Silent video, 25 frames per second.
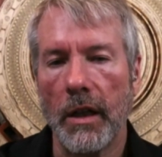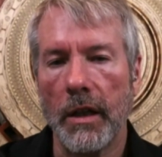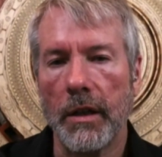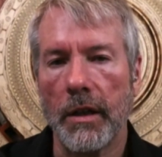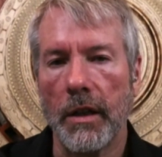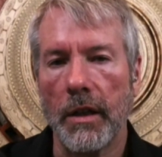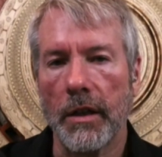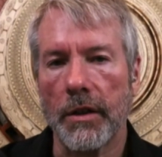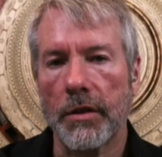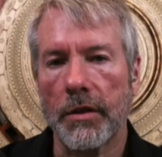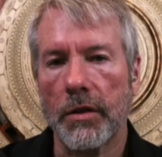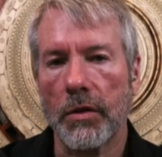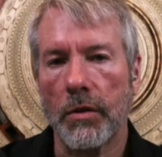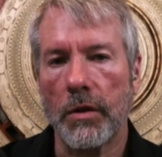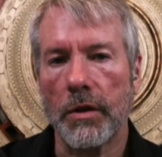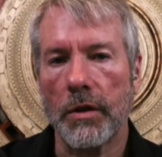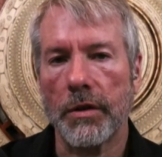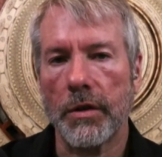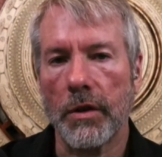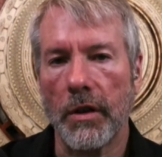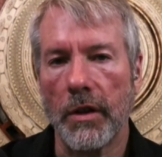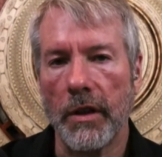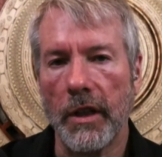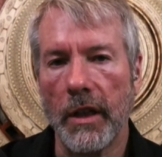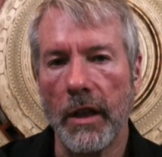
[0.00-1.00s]
source
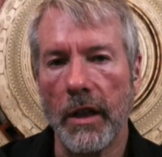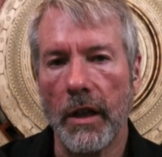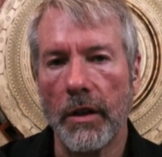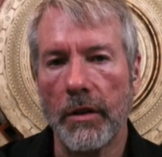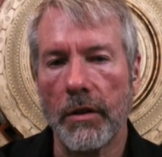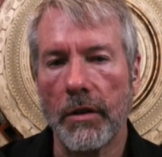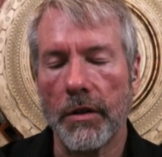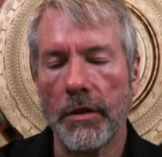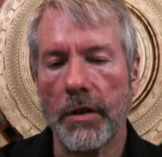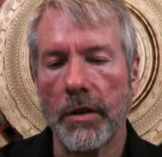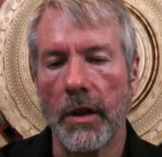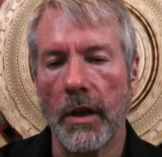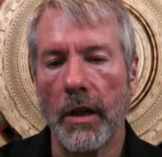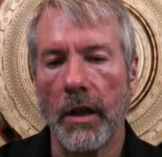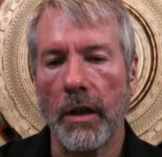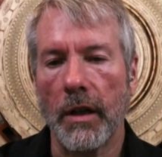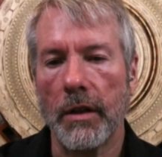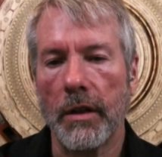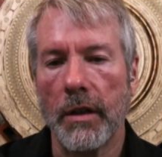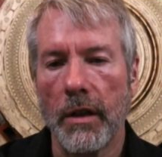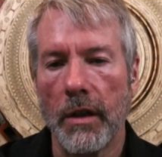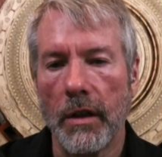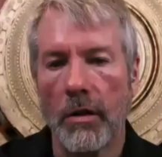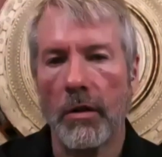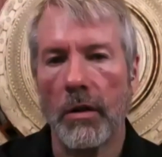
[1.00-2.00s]
on the other
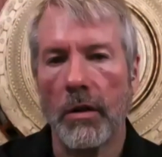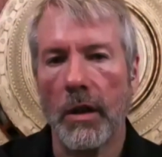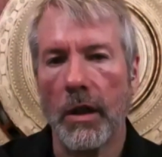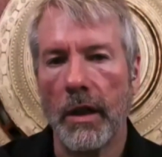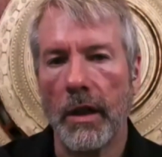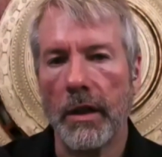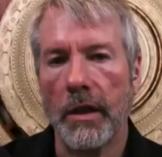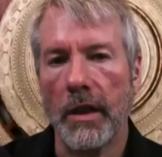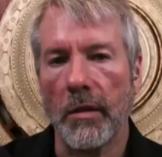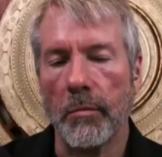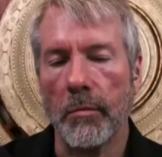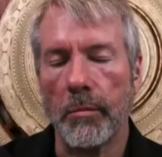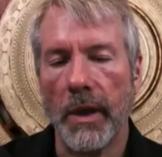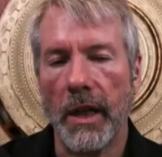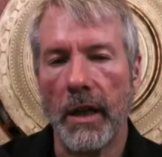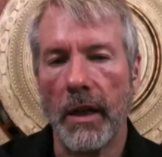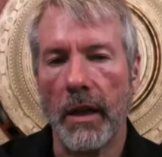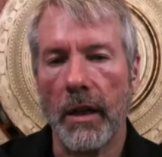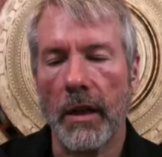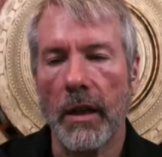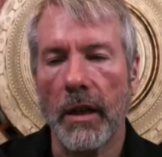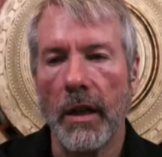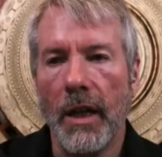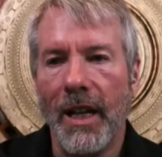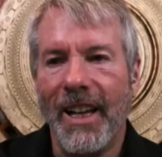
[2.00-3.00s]
side, or Lightning
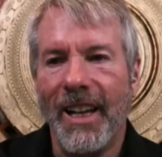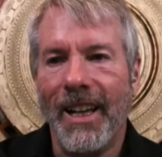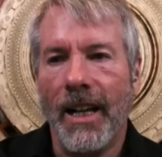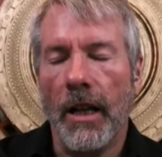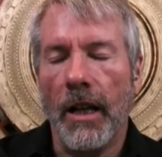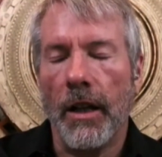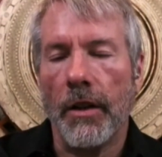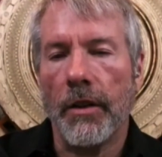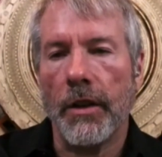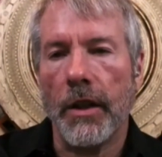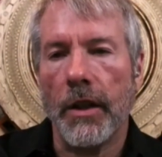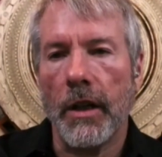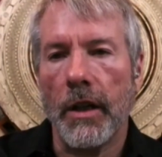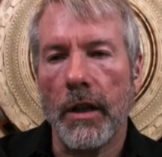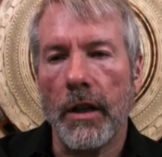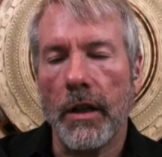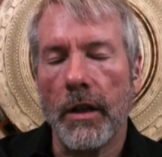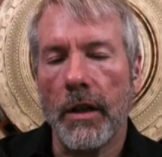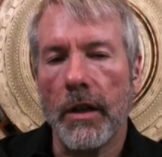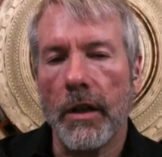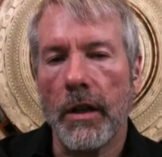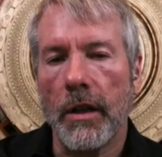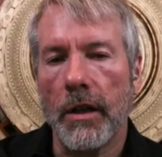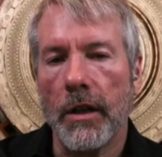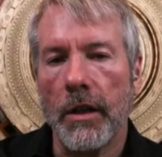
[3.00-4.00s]
Bank,
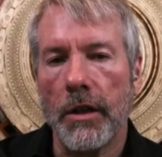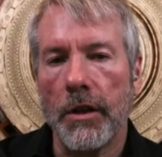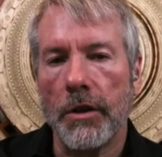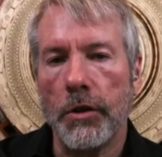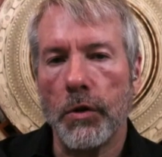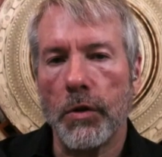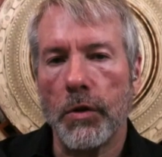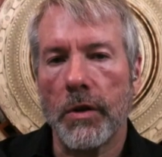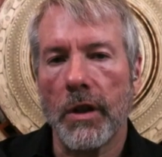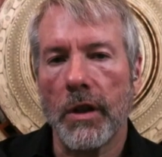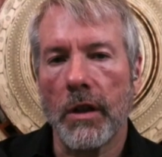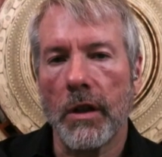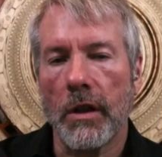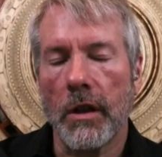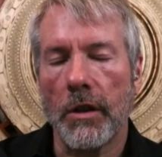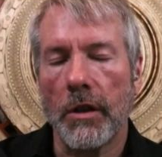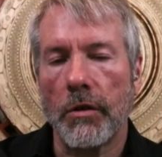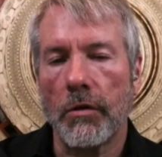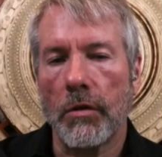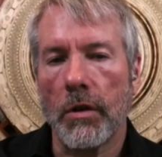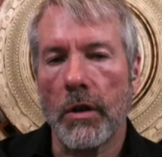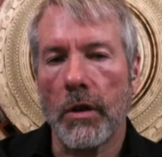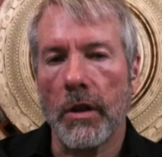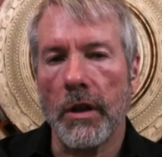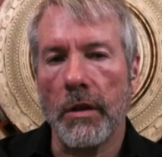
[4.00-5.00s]
then you can
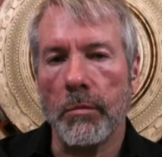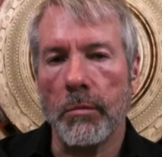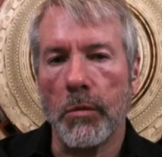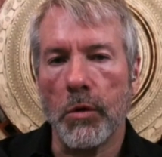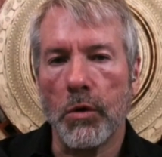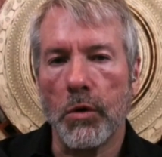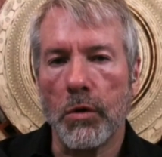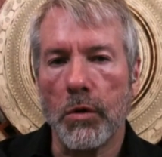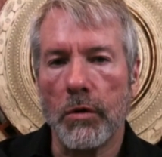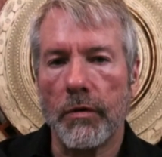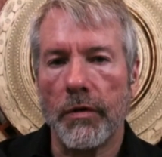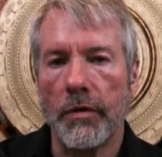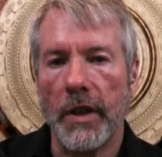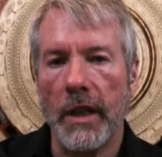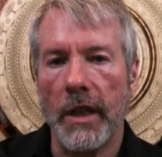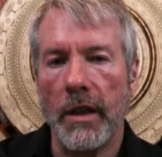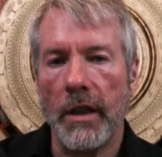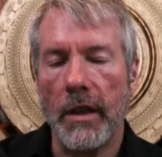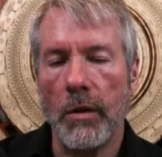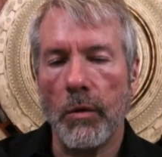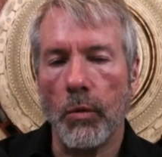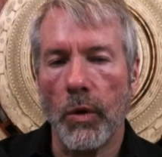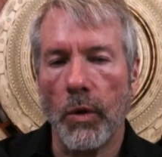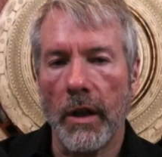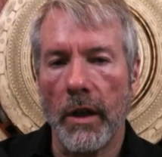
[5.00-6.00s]
literally move
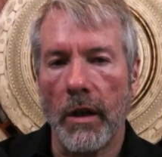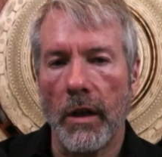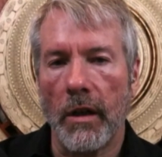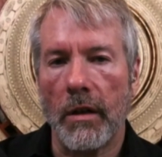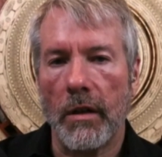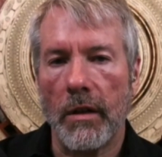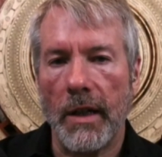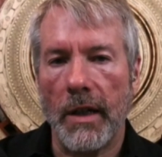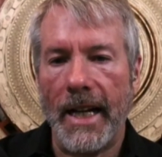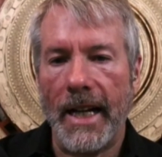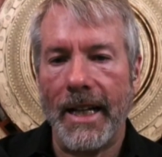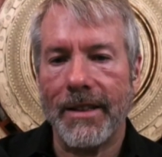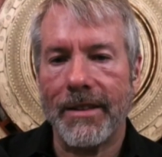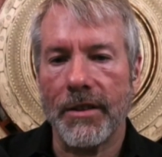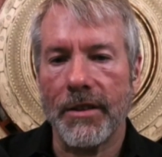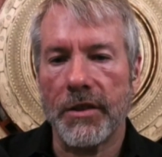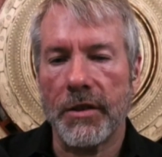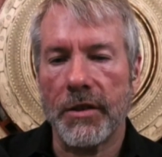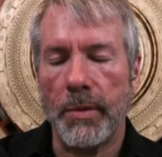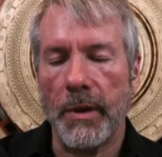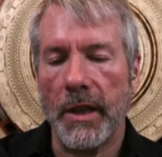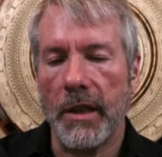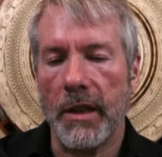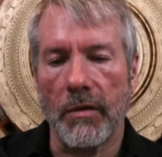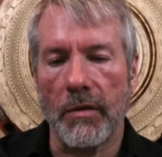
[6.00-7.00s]
anywhere at the
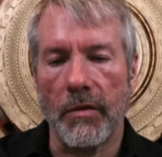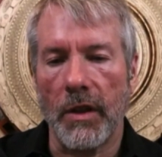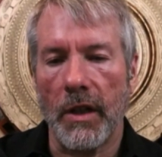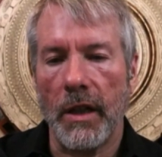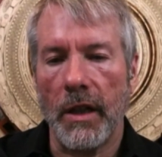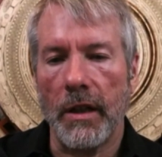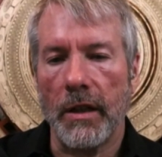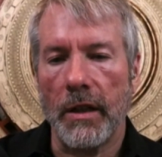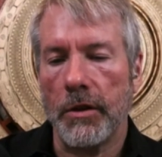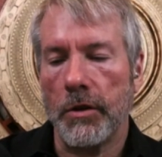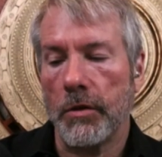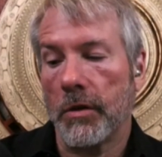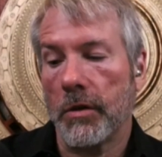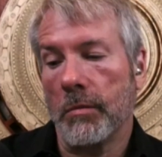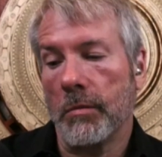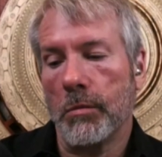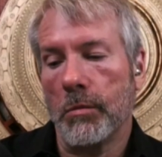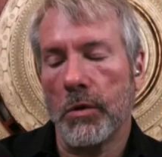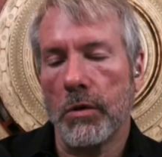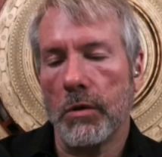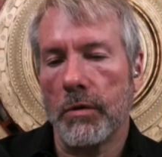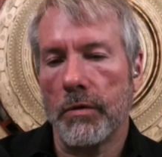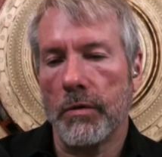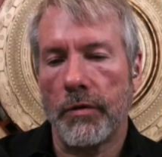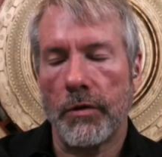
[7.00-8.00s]
speed of light. You can
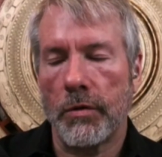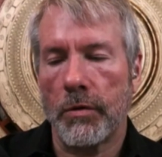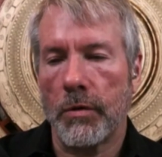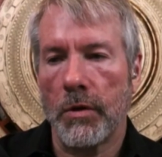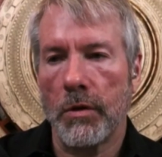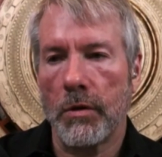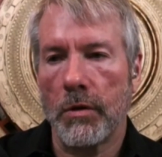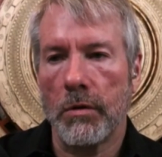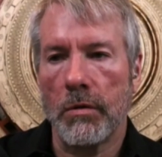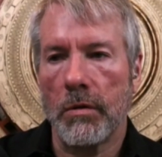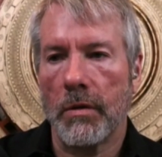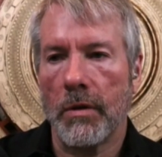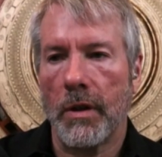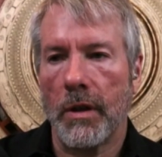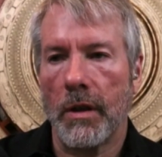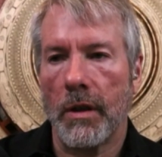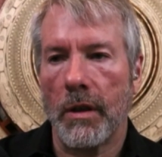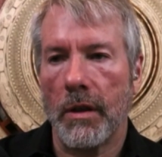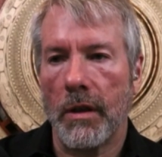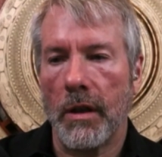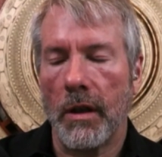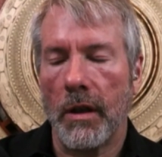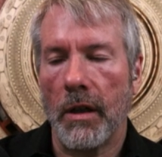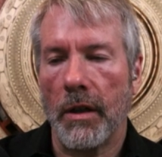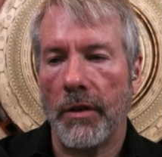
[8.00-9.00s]
move through
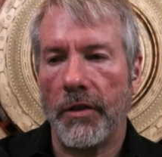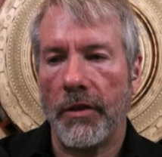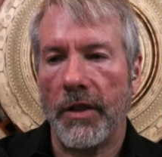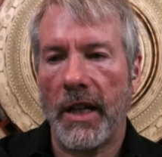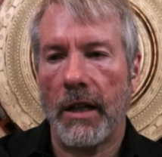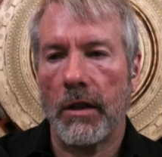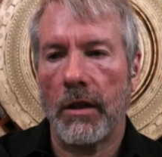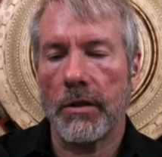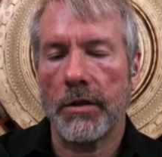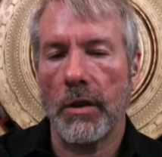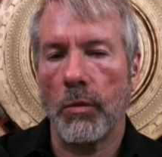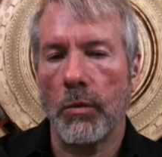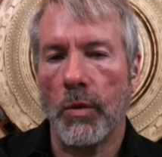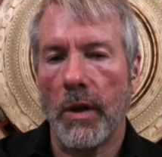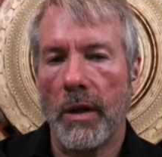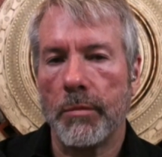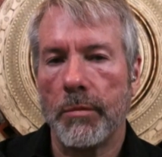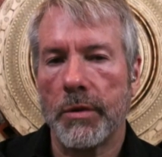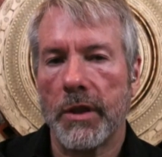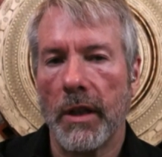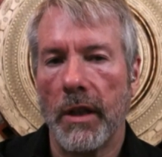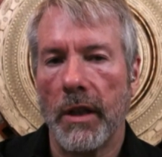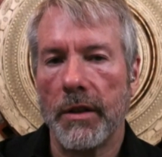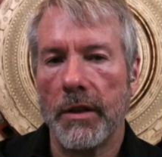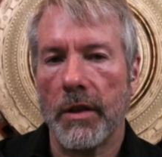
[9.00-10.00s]
1,000
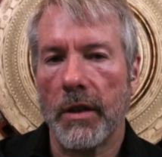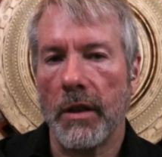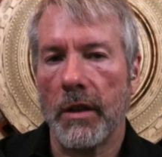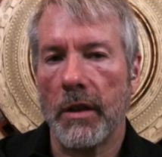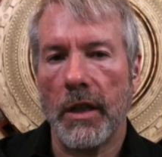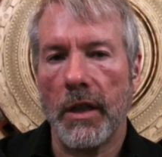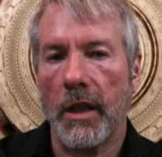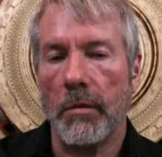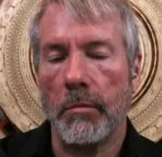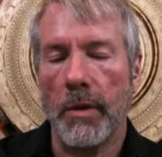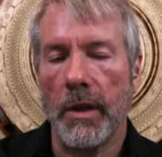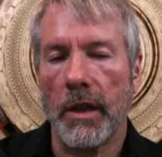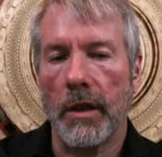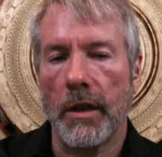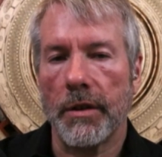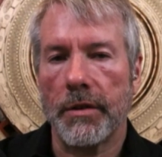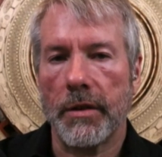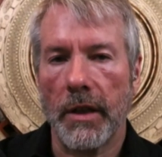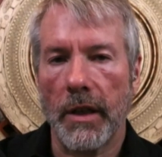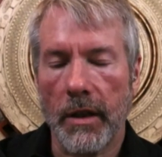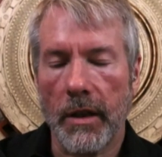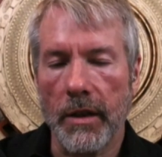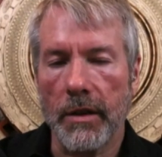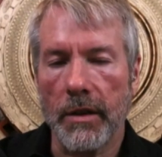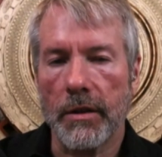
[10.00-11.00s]
websites in 10
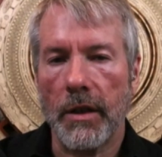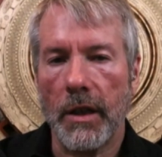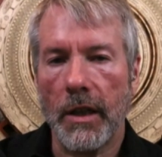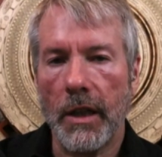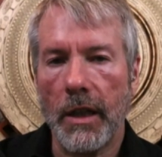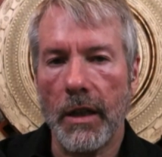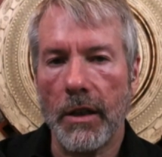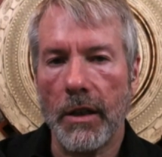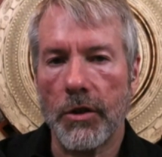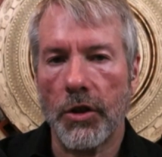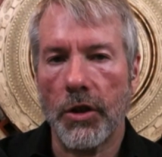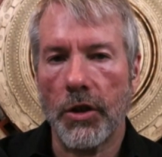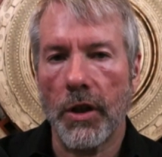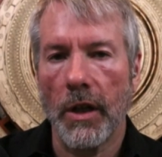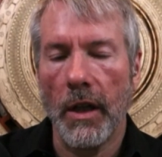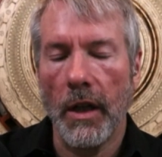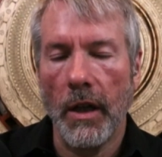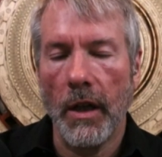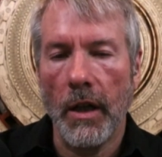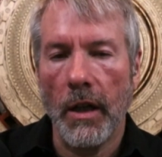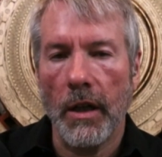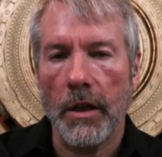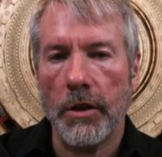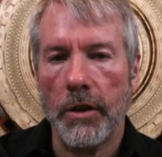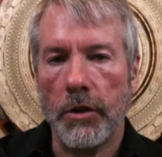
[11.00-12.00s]
milliseconds each.
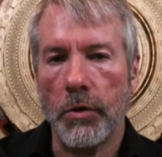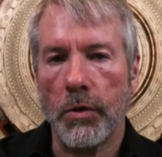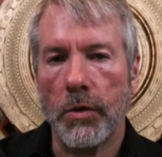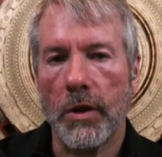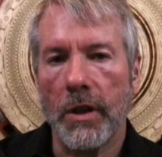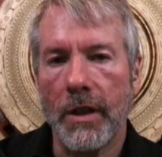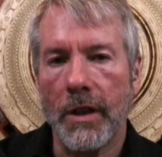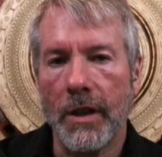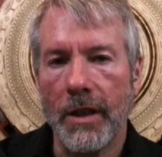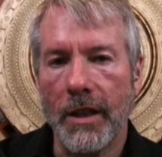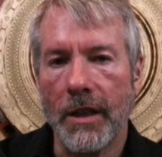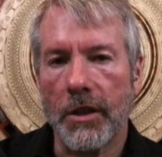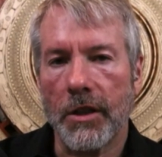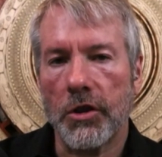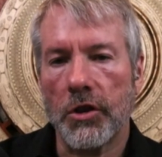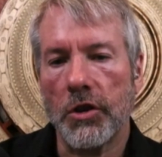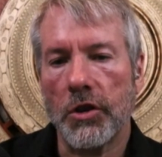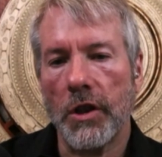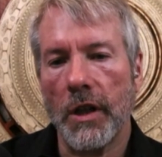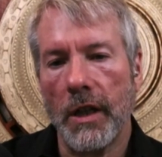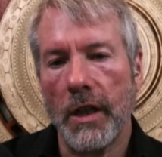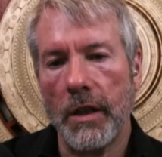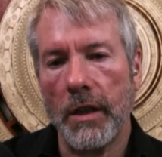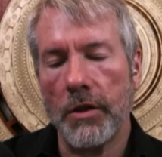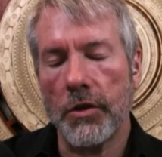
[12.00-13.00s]
You can
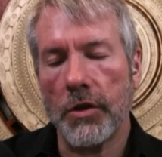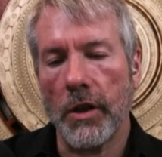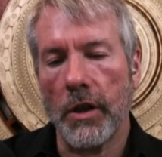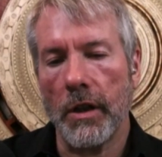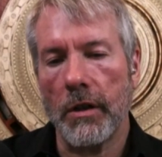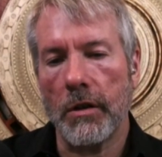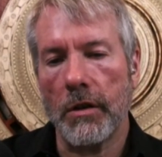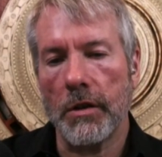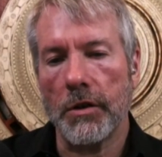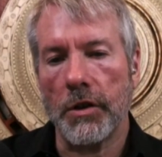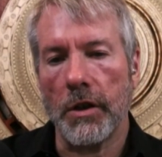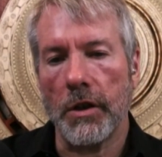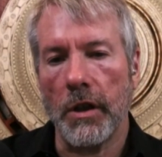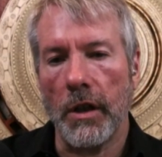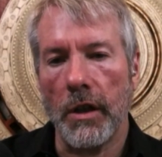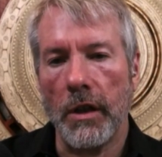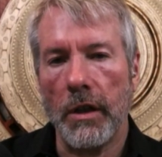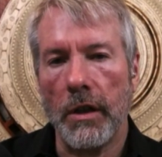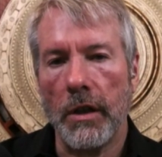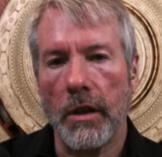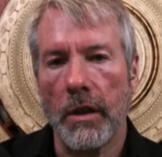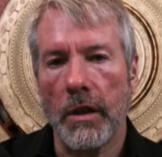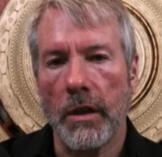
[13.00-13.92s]
exchange energy,